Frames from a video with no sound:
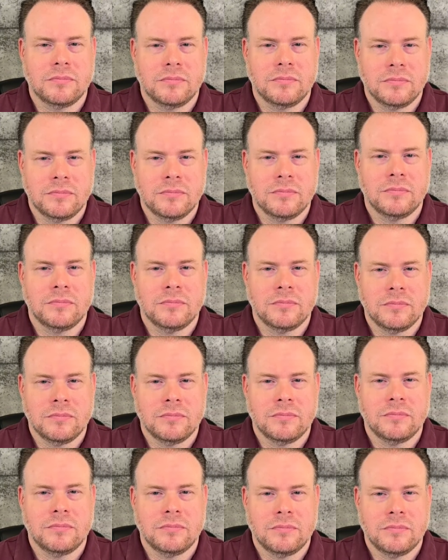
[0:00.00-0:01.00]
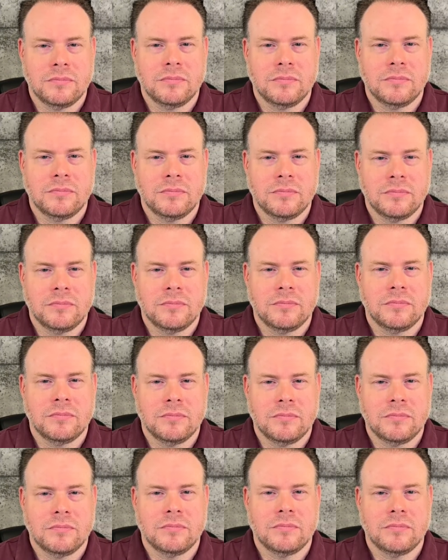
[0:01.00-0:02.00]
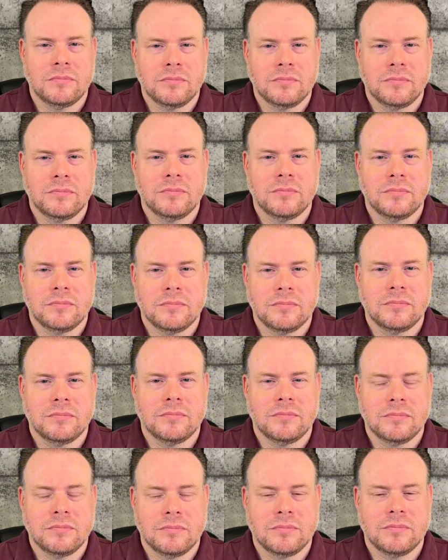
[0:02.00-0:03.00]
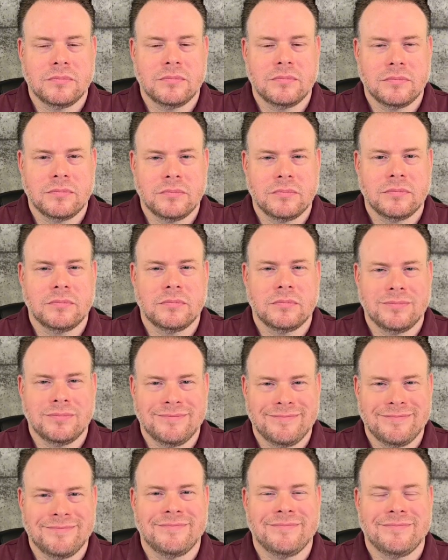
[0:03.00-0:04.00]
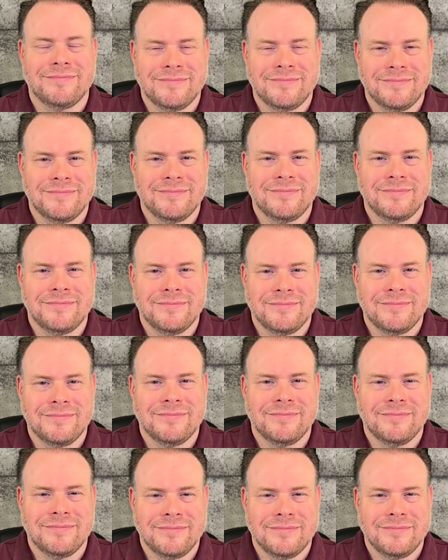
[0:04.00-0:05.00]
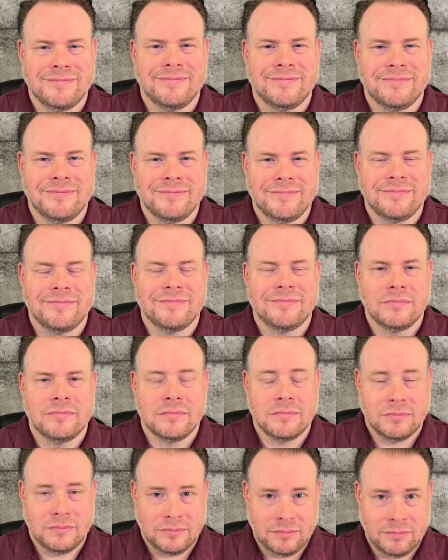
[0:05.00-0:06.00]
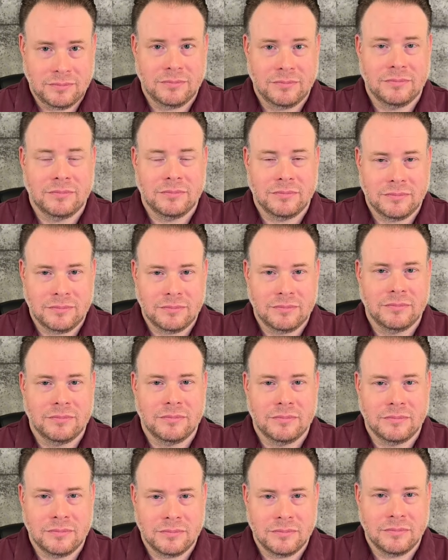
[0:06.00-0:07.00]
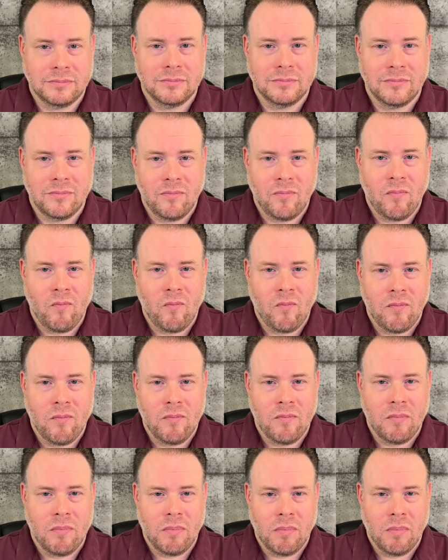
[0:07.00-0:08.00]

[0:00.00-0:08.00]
[no speech]